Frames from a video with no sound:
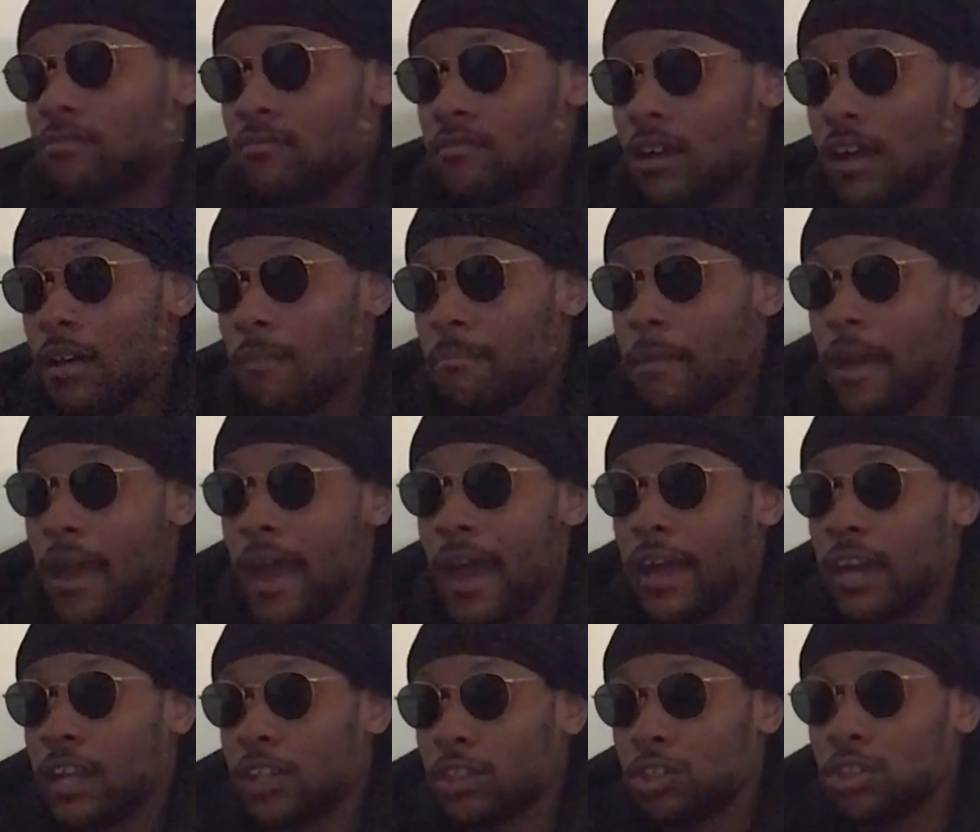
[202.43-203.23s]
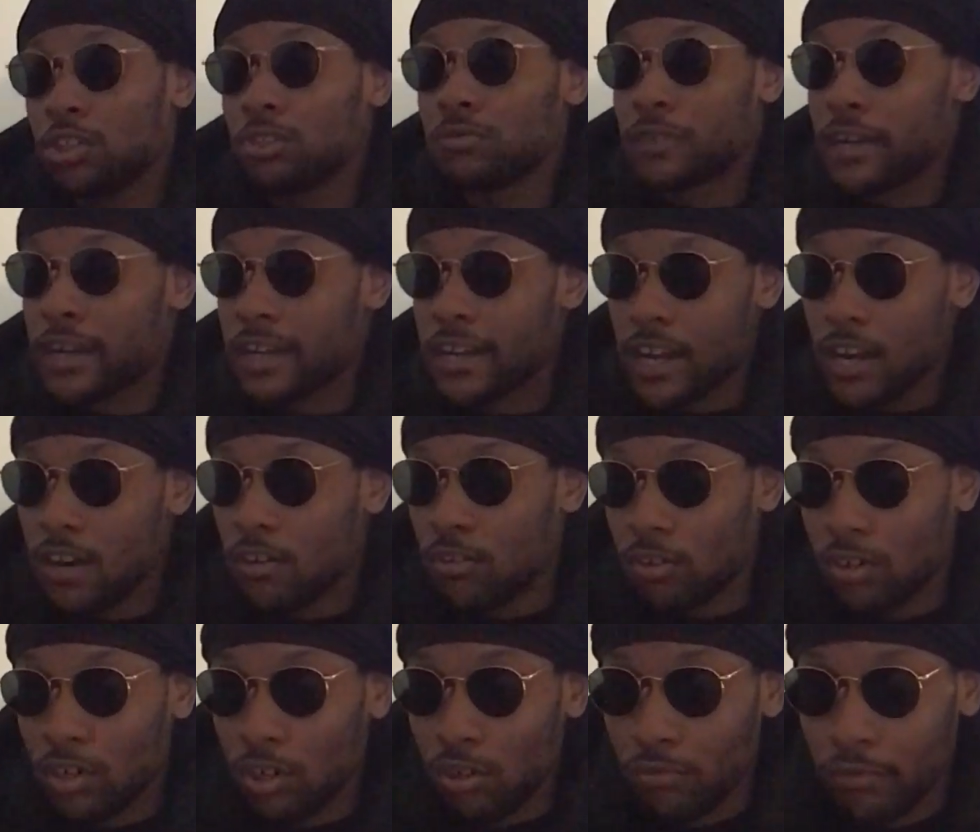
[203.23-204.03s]
I'm mad at you right now,
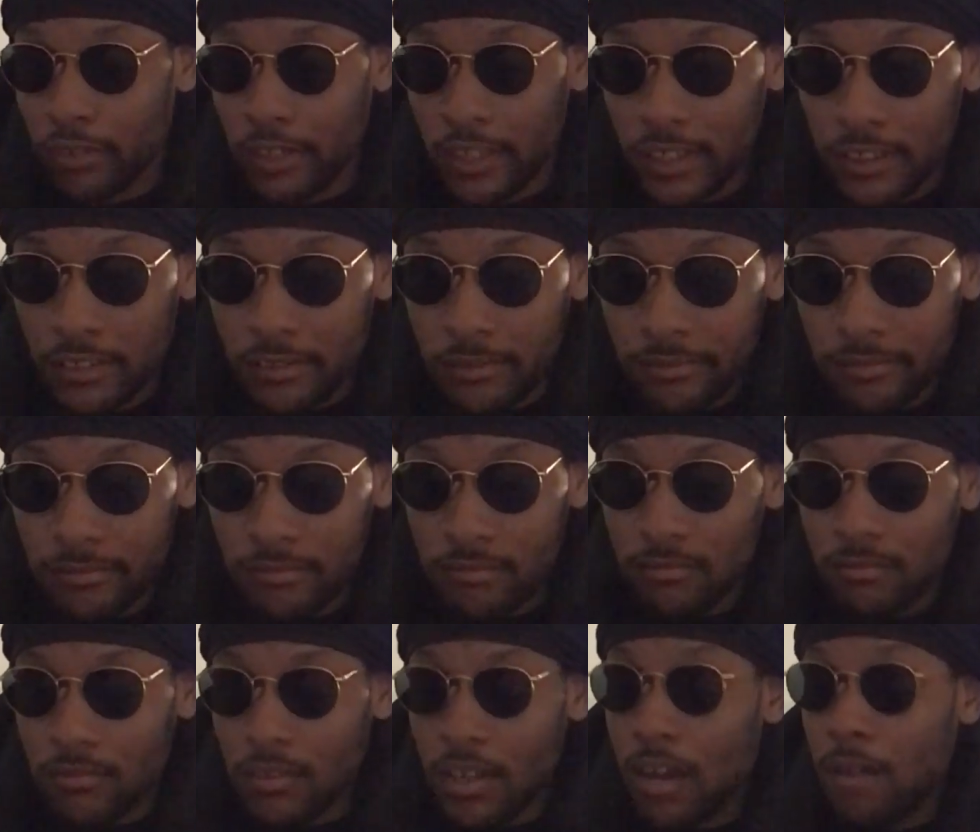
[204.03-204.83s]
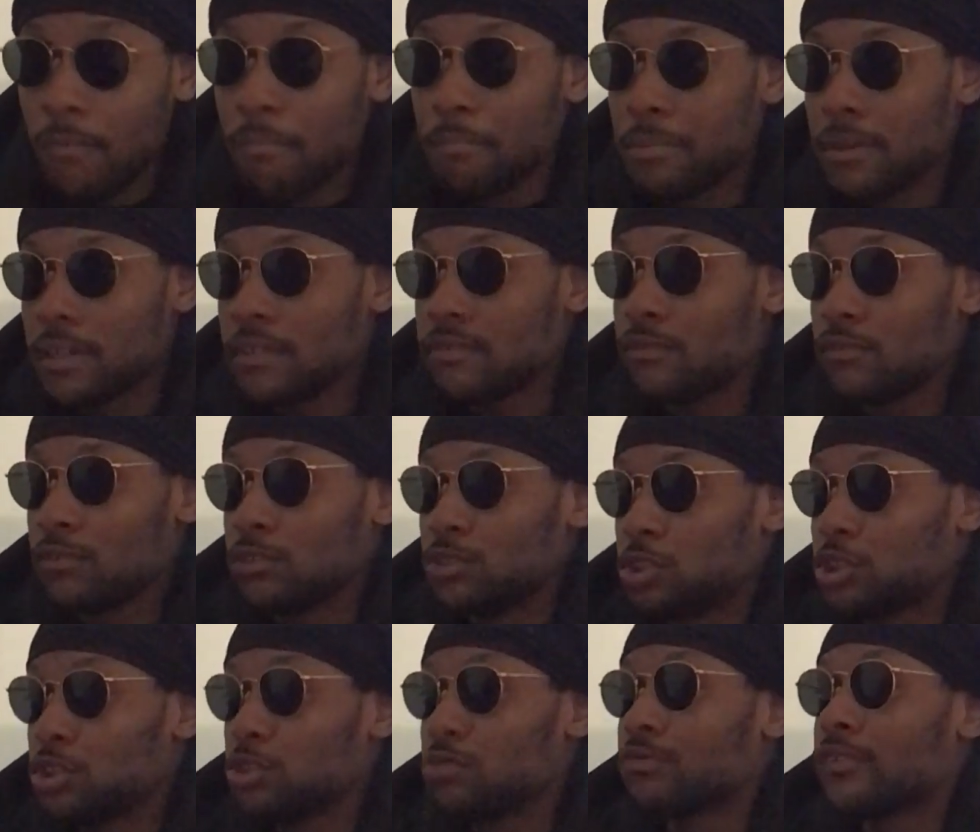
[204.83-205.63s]
Glorilla. I'm beefing
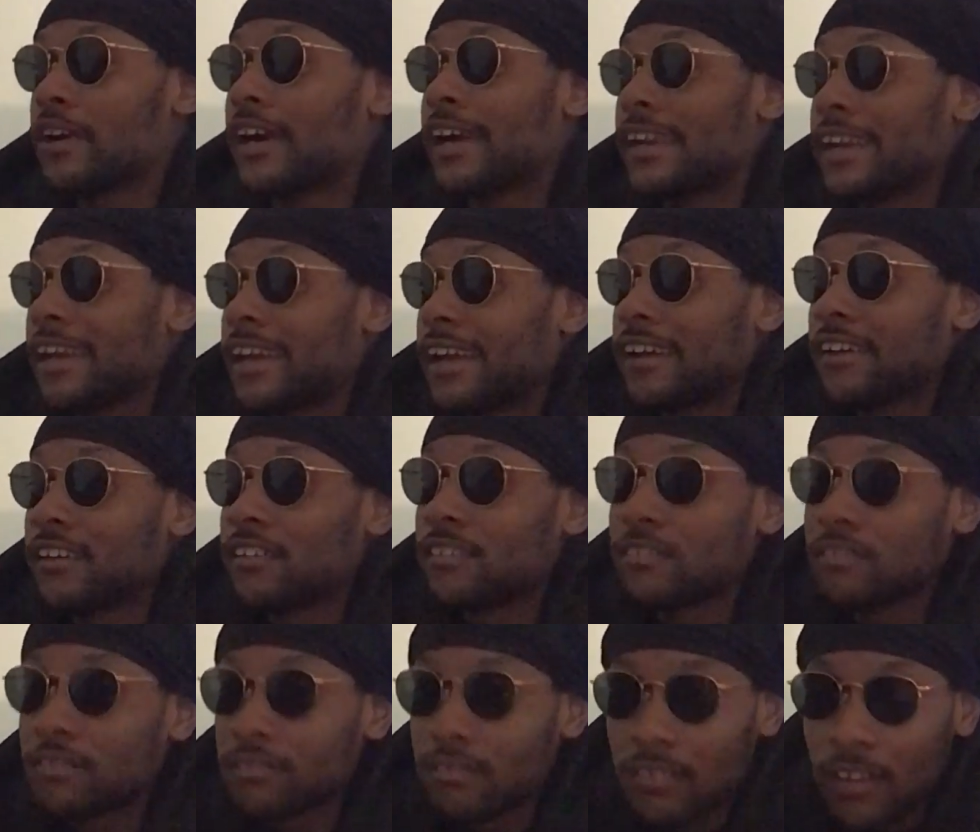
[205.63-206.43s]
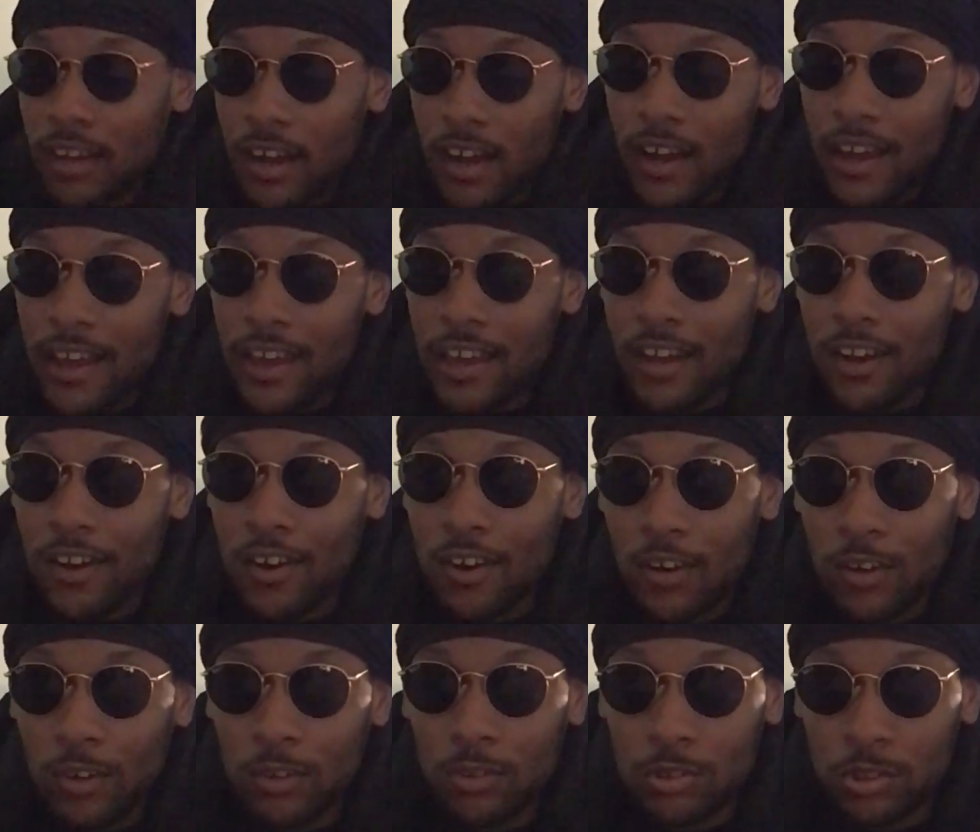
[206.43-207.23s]
you right now. I ain't gonna
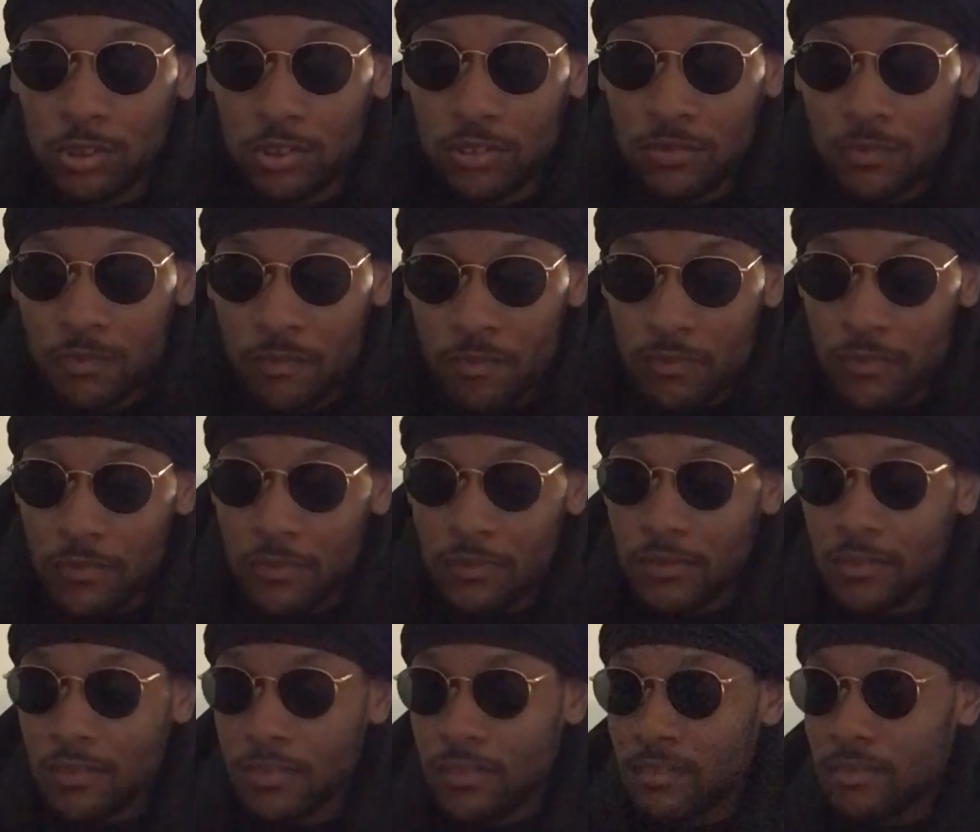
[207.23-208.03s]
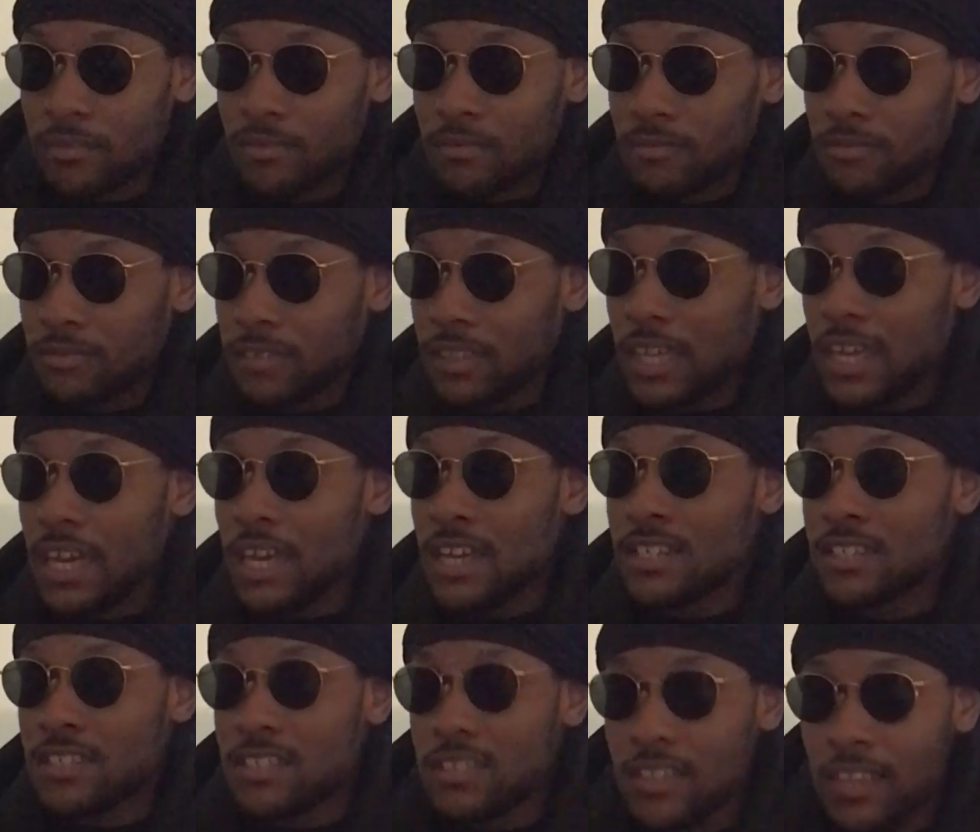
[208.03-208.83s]
hold you.
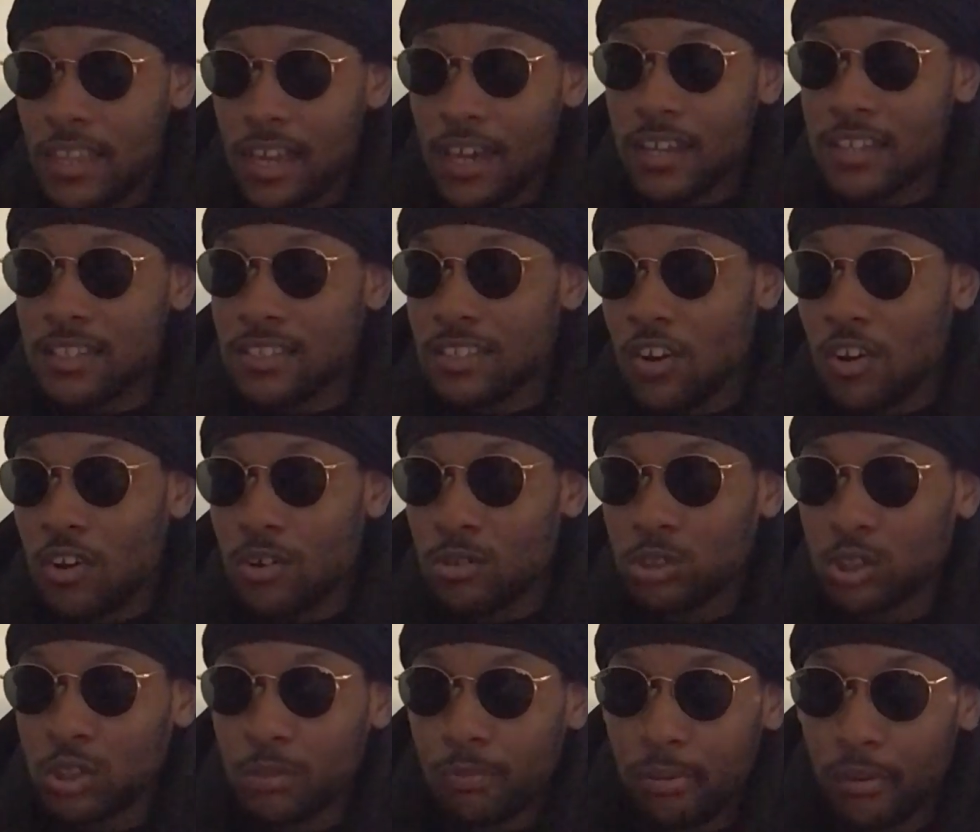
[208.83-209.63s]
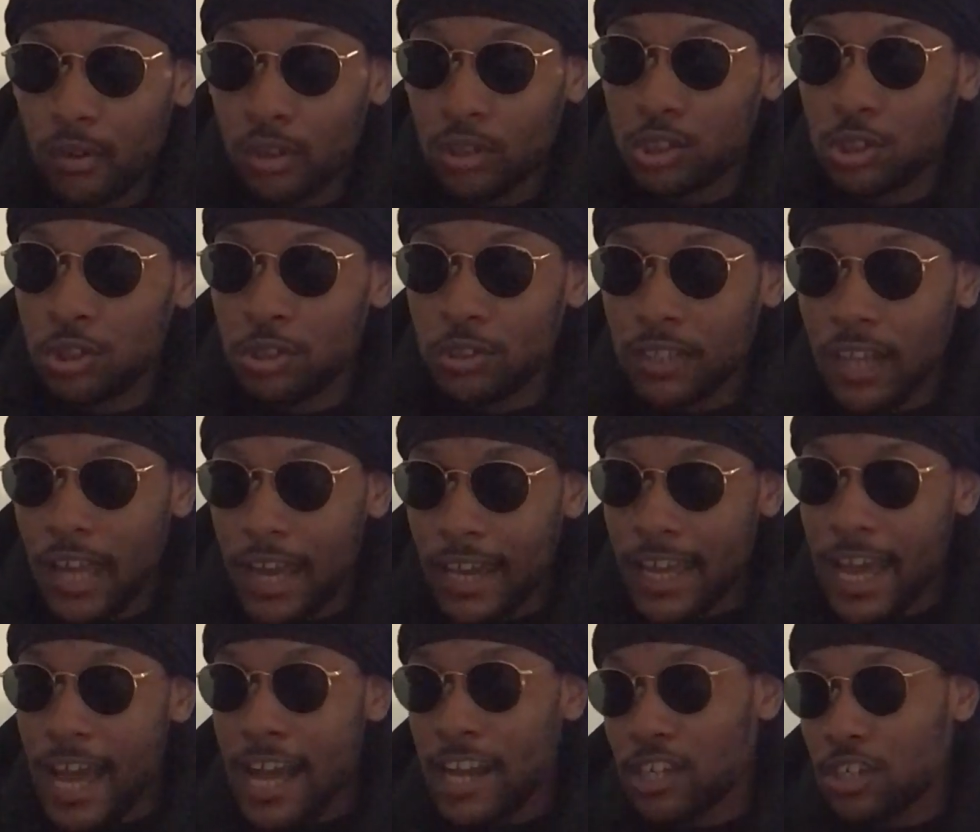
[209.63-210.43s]
These niggas don't support you
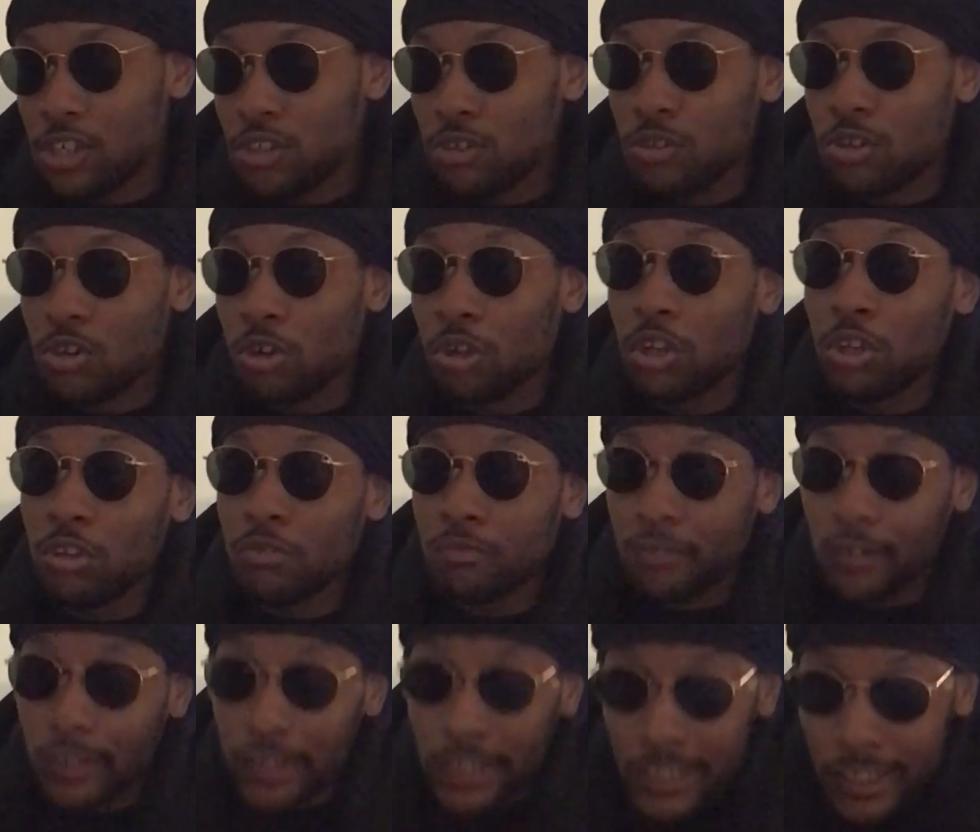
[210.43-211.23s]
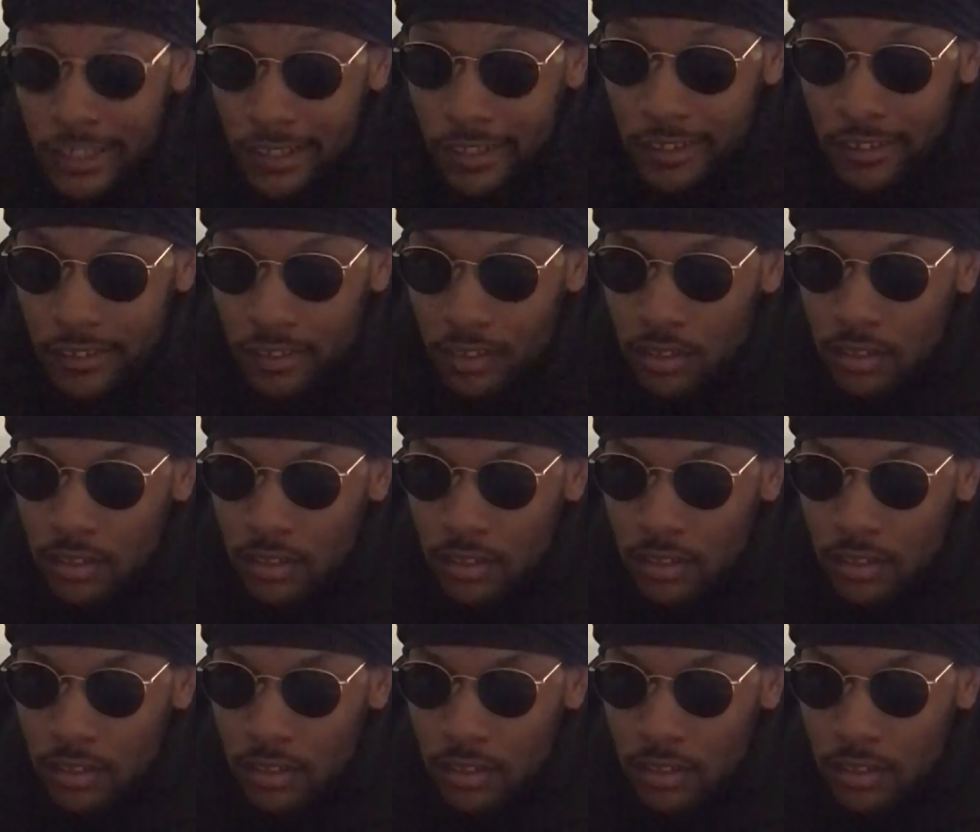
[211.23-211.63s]
like I do, Glorilla.